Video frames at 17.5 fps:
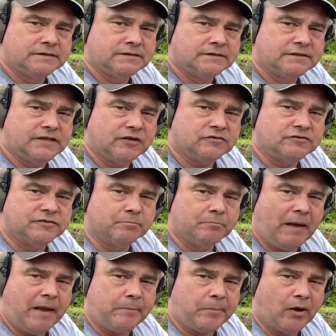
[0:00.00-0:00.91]
kill some
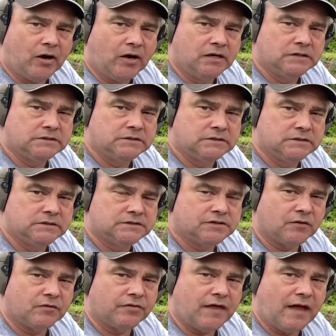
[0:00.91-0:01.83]
paper.
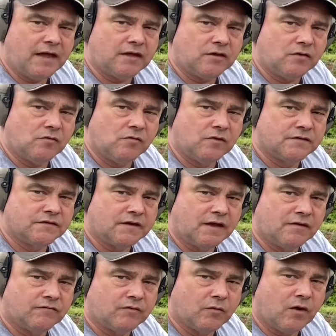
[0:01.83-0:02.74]
So thank you once
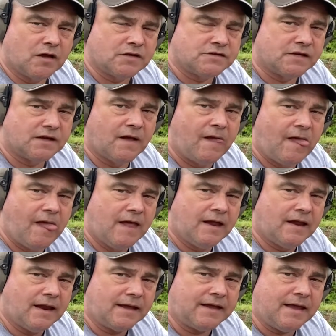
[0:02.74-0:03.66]
again for watching.
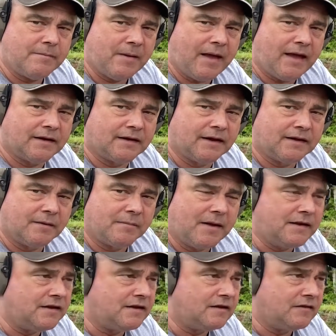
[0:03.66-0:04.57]
I keep acting like I'm
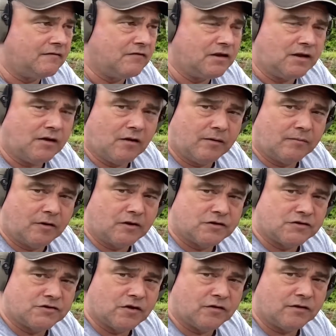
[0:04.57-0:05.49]
ending the video. I'm going to
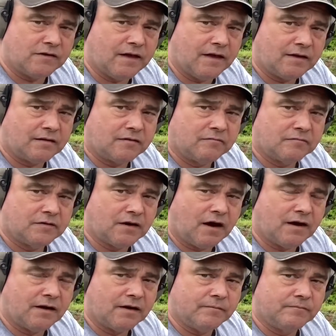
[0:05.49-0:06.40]
show you that
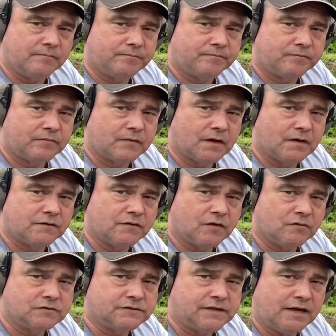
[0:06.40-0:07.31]
target.
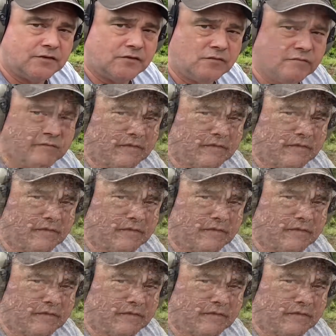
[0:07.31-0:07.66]
So stay tuned for